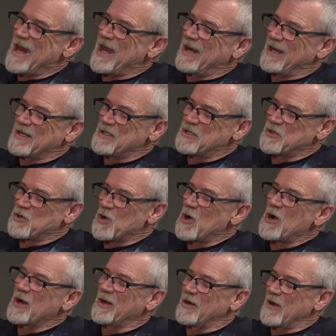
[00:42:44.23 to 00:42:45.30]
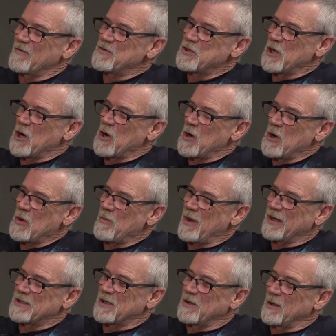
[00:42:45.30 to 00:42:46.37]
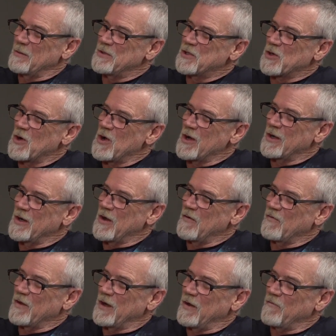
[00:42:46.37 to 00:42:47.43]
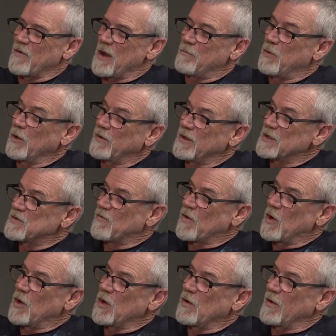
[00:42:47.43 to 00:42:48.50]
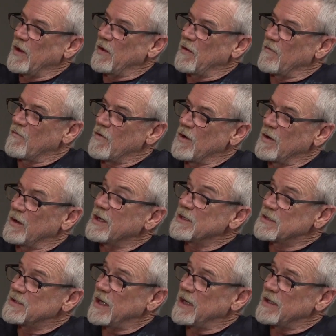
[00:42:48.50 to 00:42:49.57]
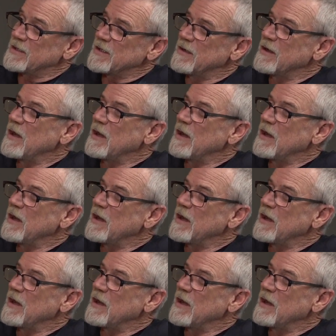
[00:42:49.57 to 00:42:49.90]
And it's strong enough. JRM makes the clip strong enough that if I put this vertically in the front, it stays.